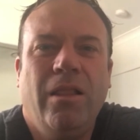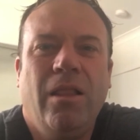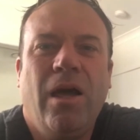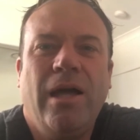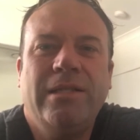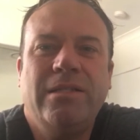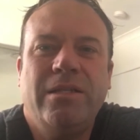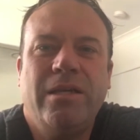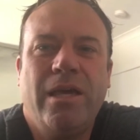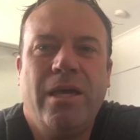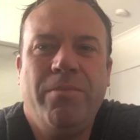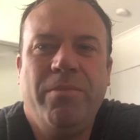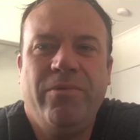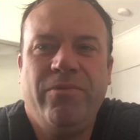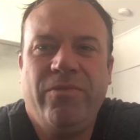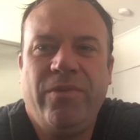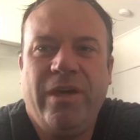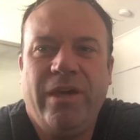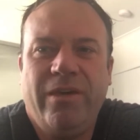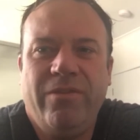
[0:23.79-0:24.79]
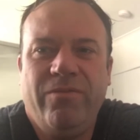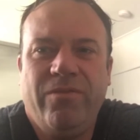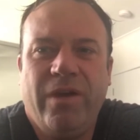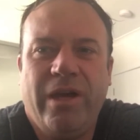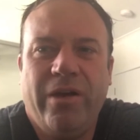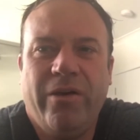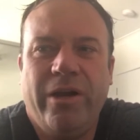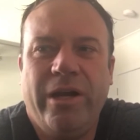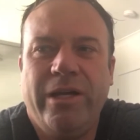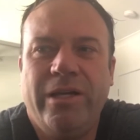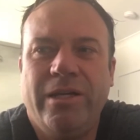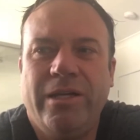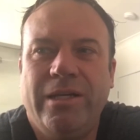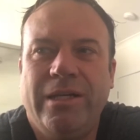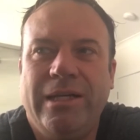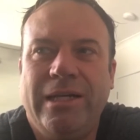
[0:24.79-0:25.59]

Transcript: like to keep it fairly varied.